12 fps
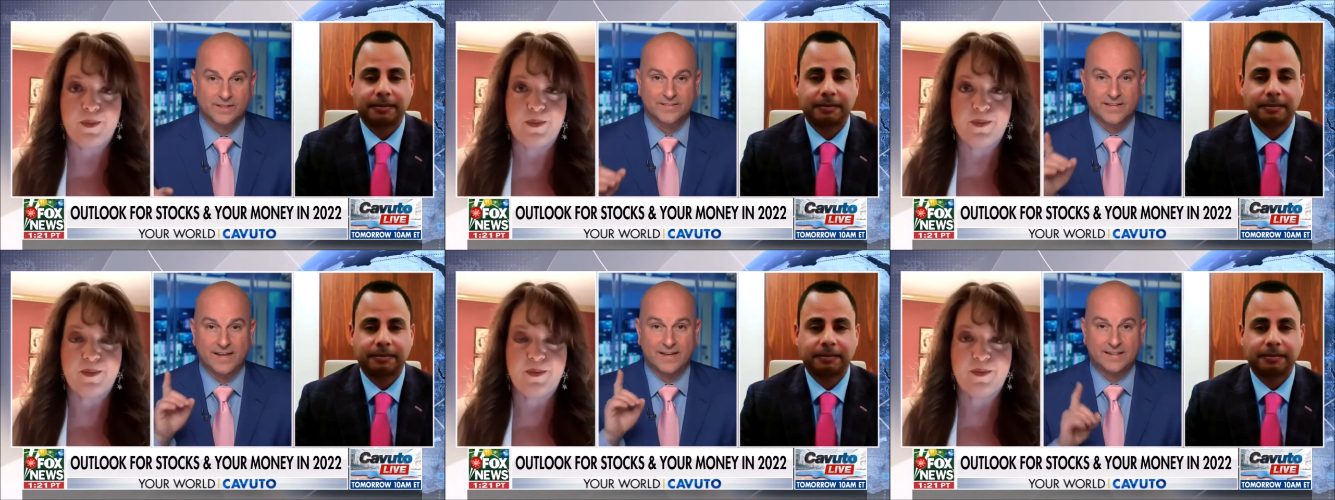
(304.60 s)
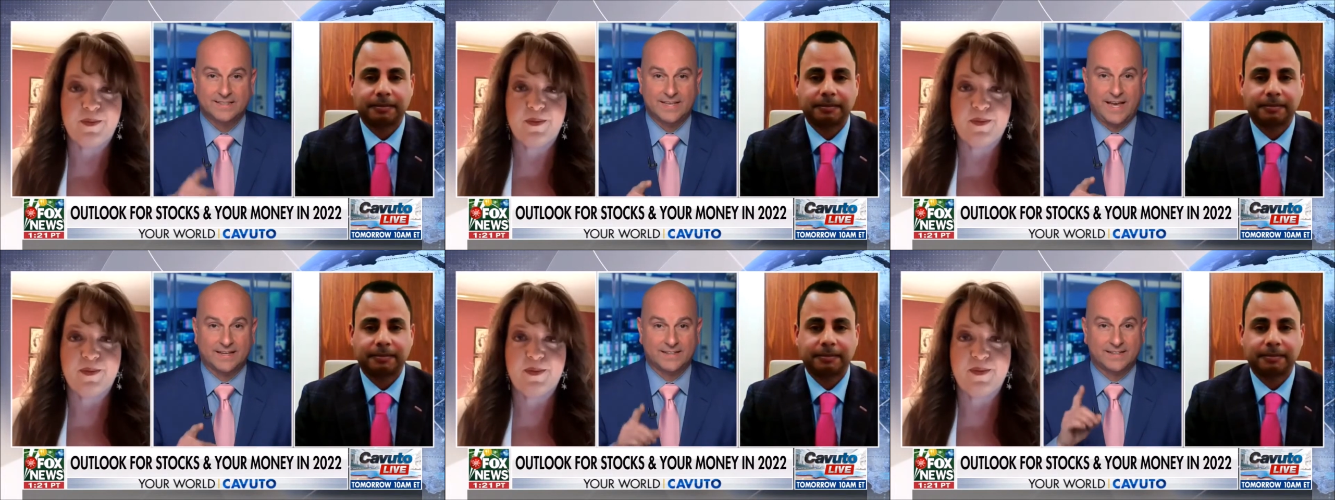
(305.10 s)
Speaker 1: estate and
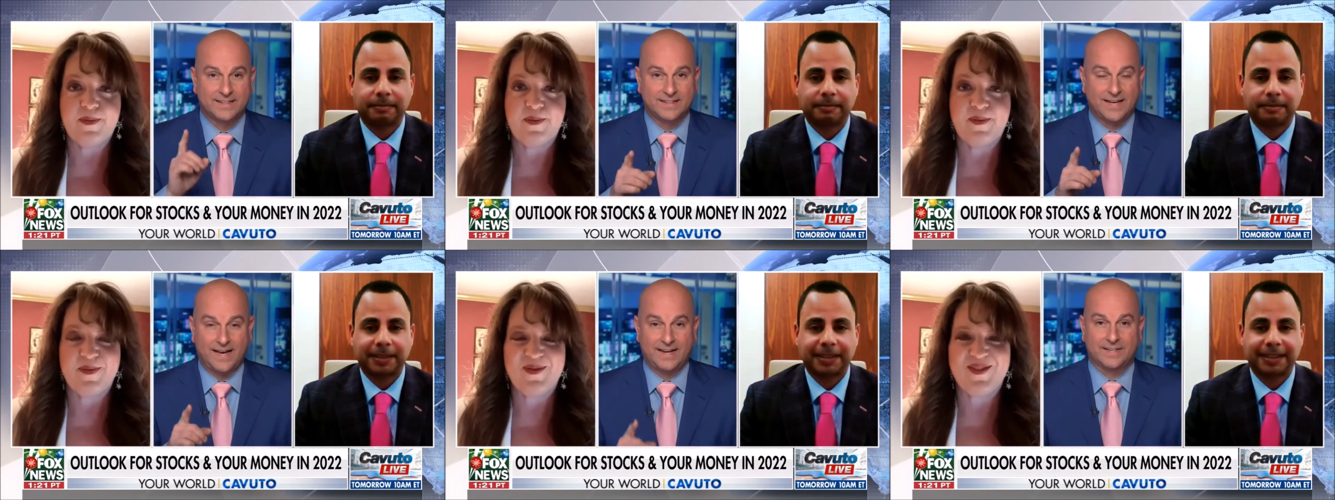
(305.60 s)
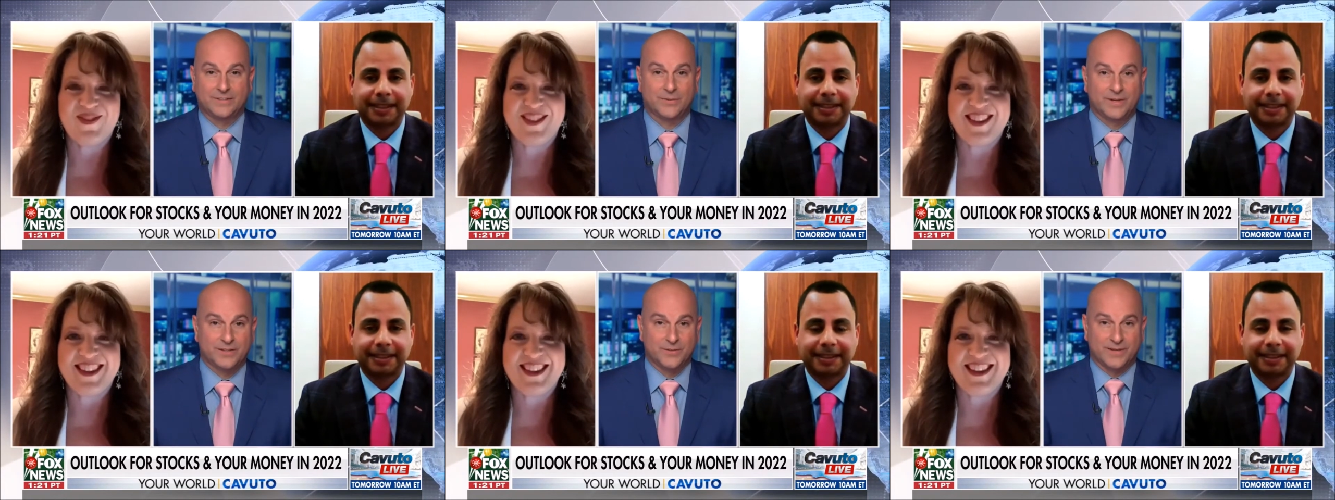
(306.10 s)
tech. Got it.
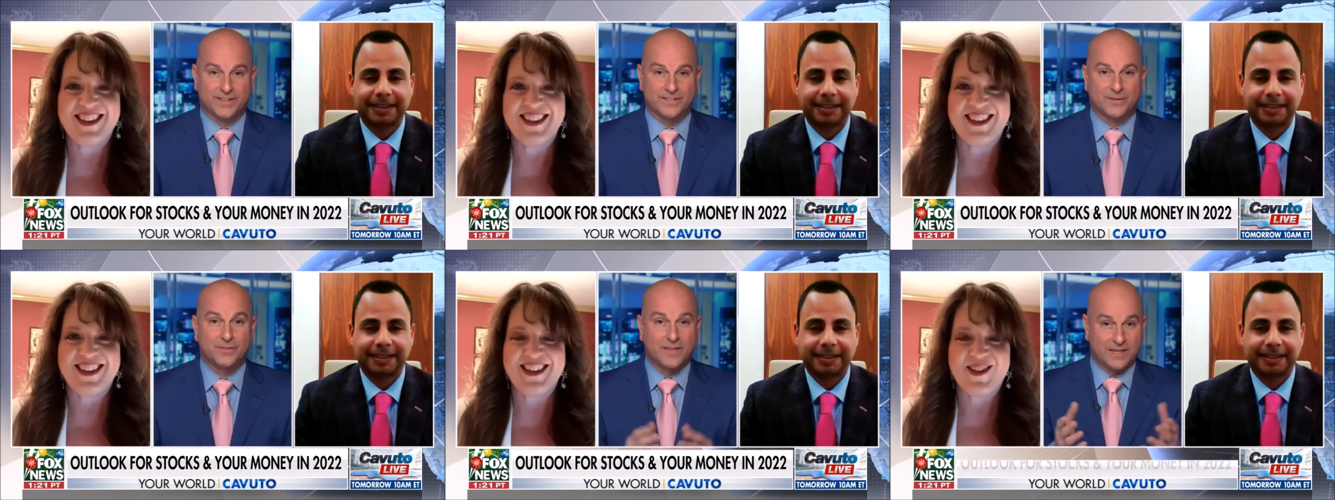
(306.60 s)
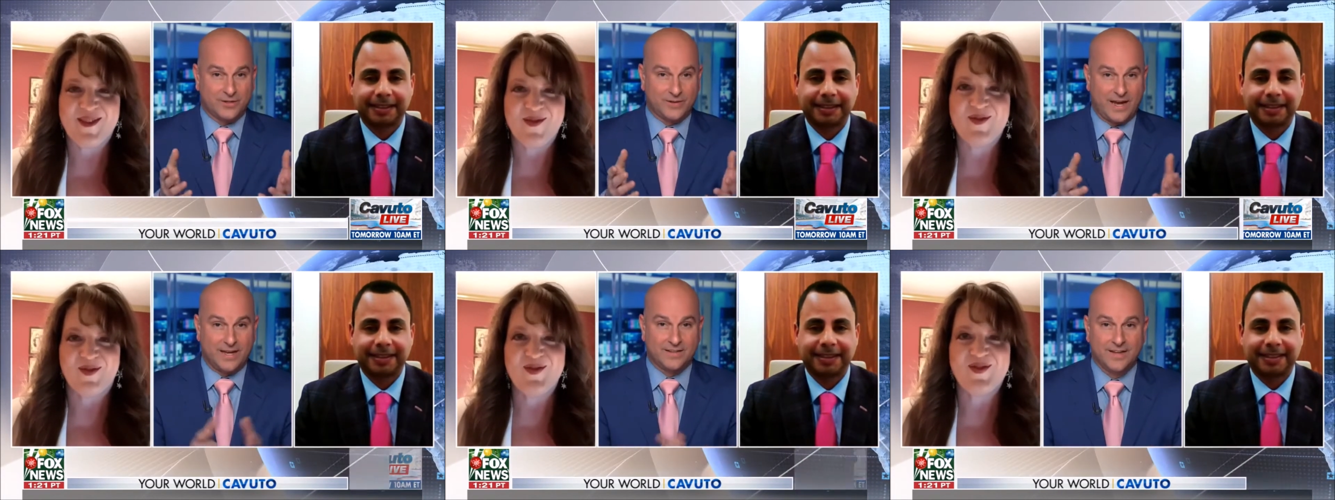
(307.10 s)
2022. Thank you
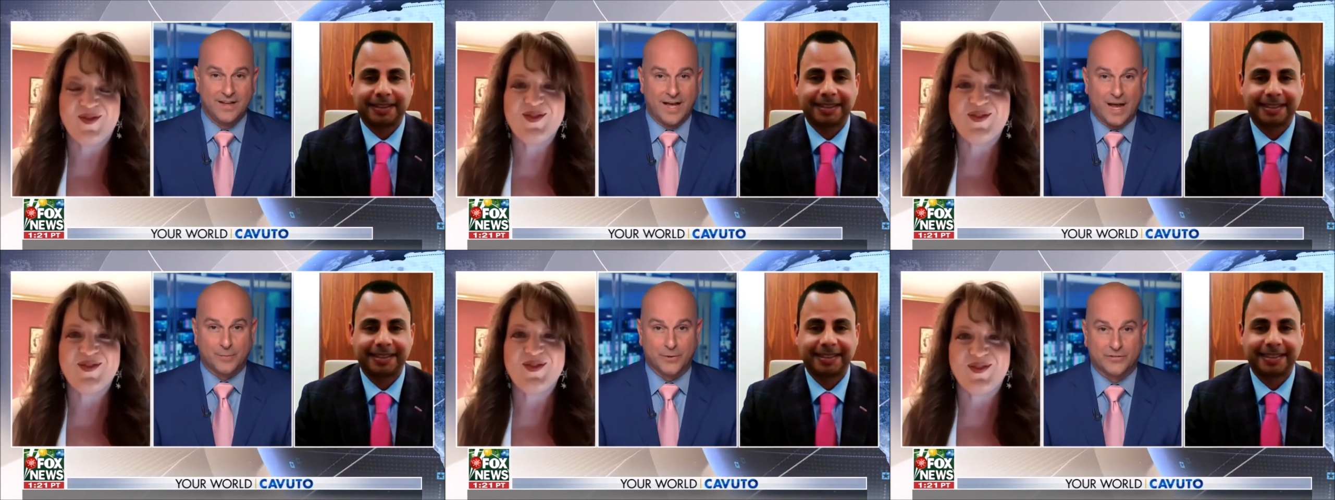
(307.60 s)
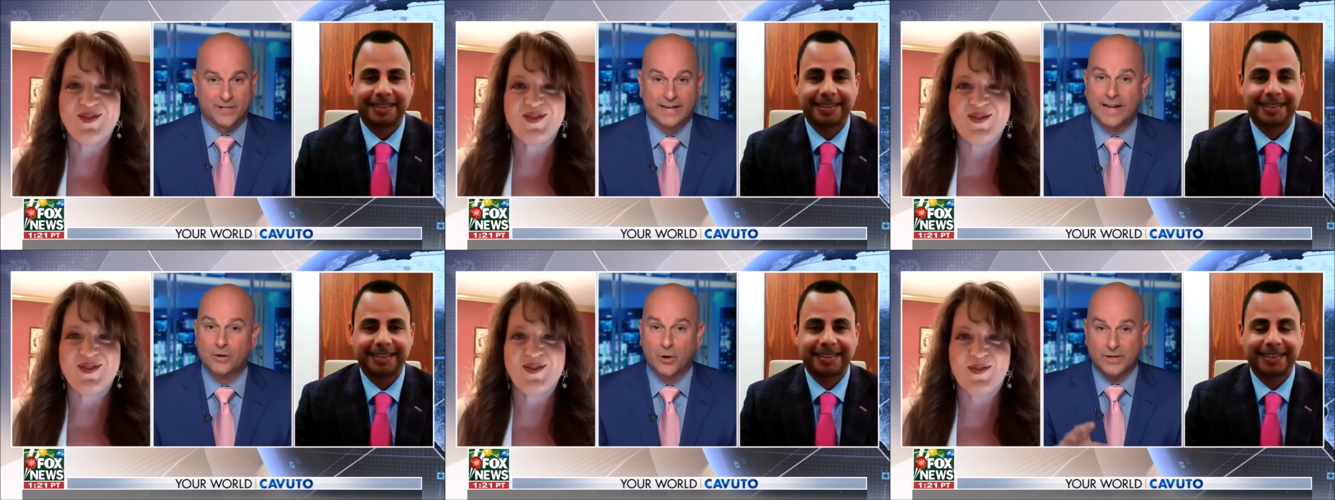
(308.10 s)
guys. I appreciate it. Now
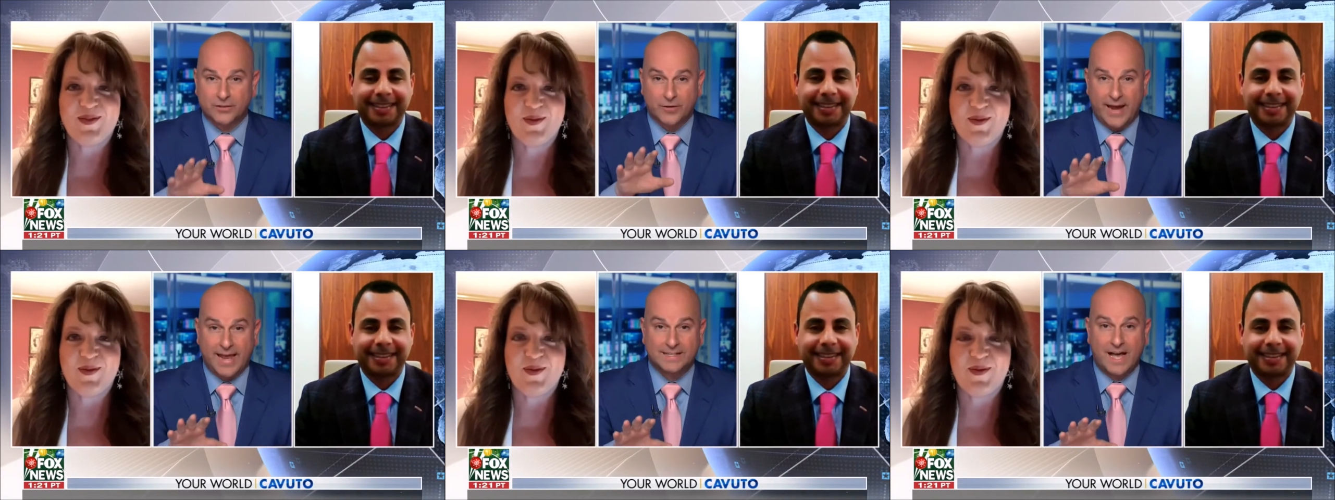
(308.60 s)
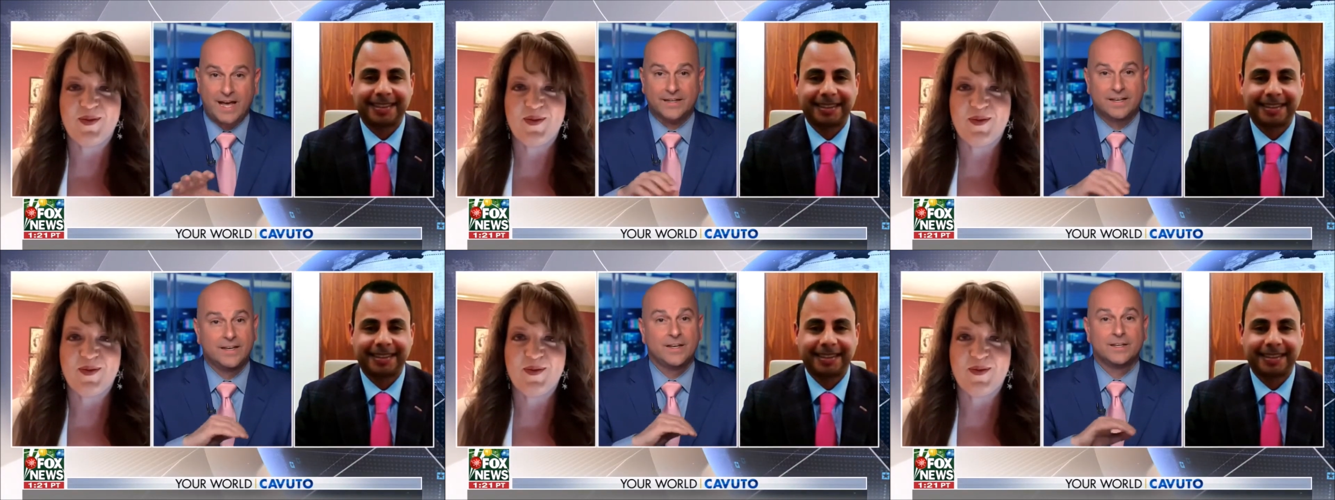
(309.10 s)
go get your eggnog.
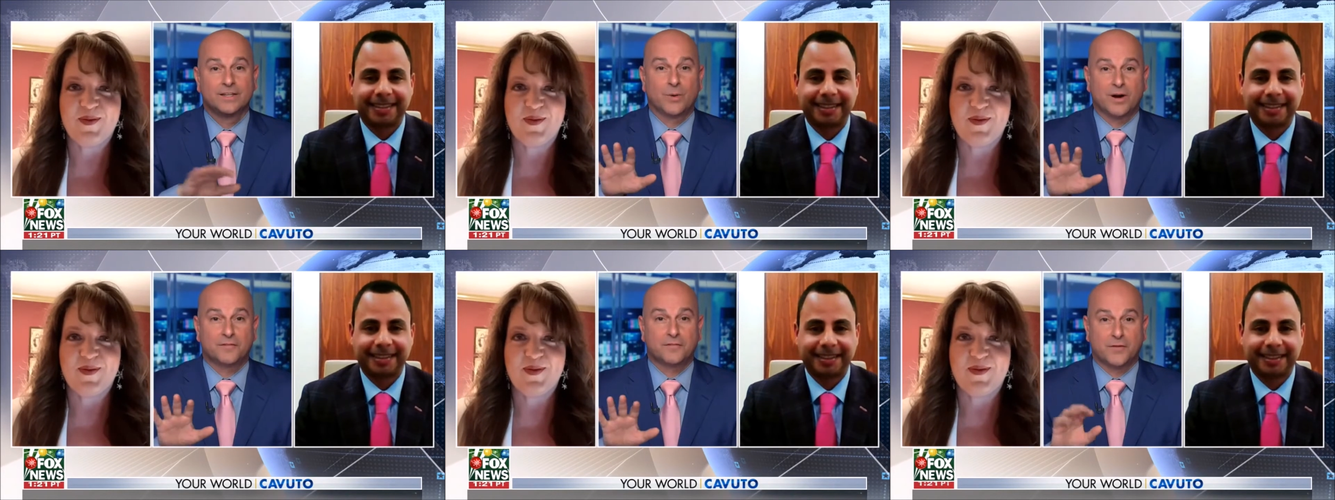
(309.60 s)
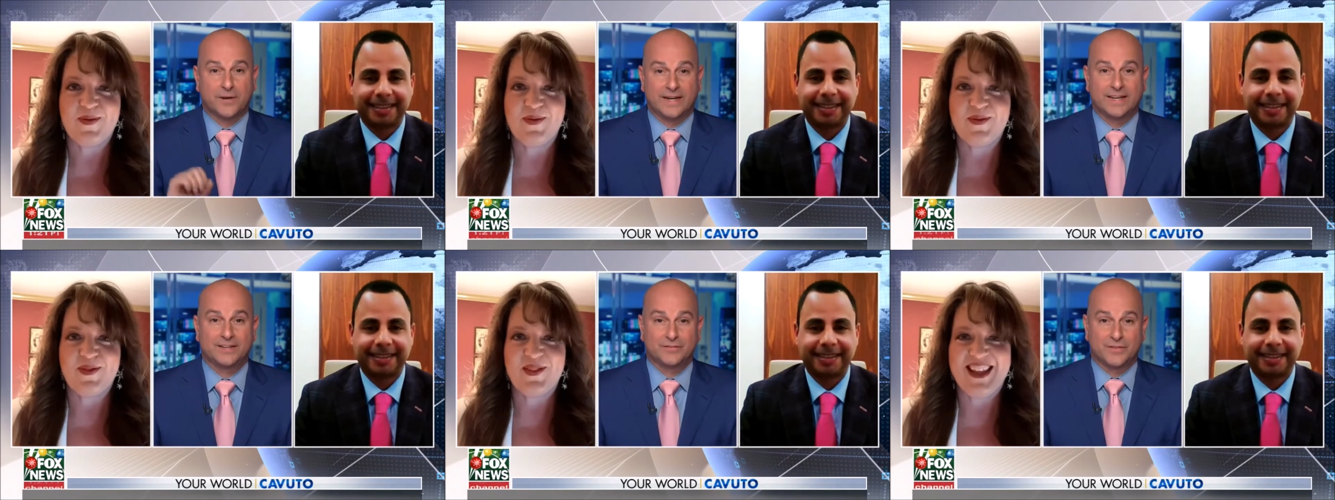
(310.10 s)
You are free
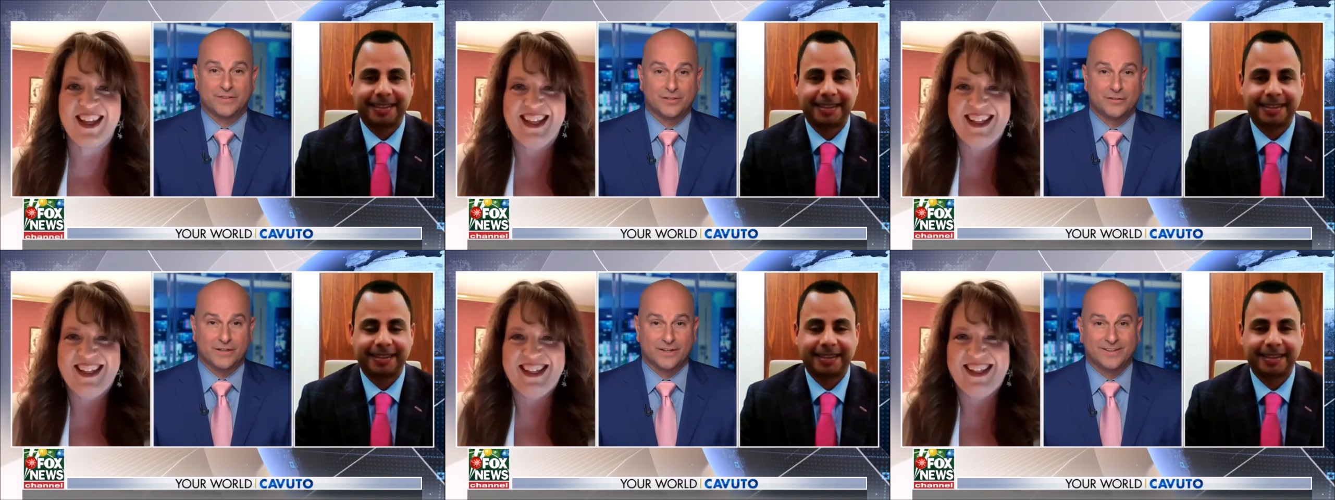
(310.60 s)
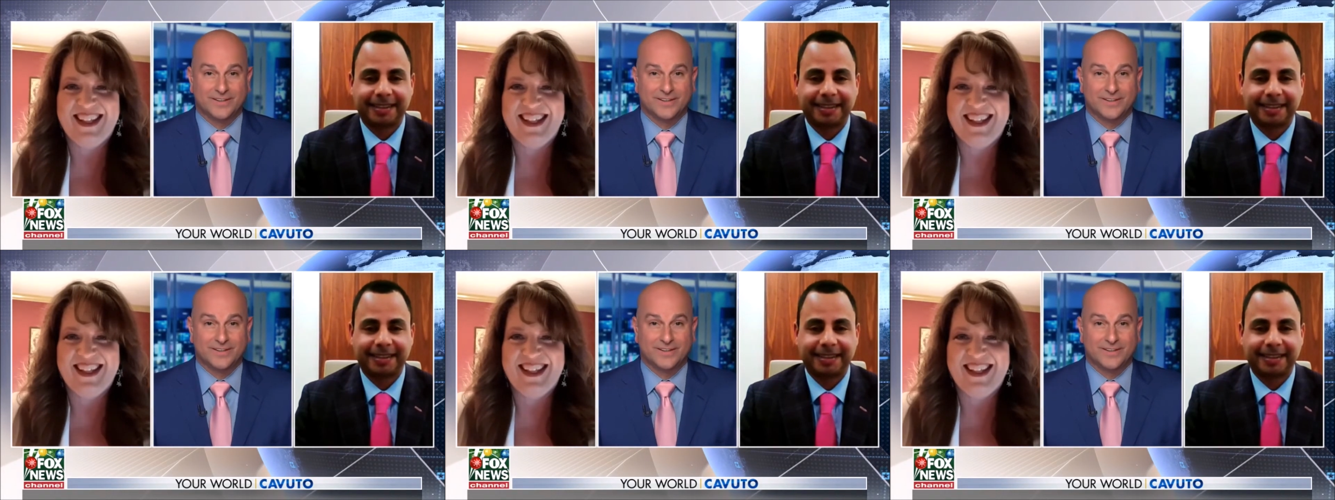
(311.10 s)
for this year.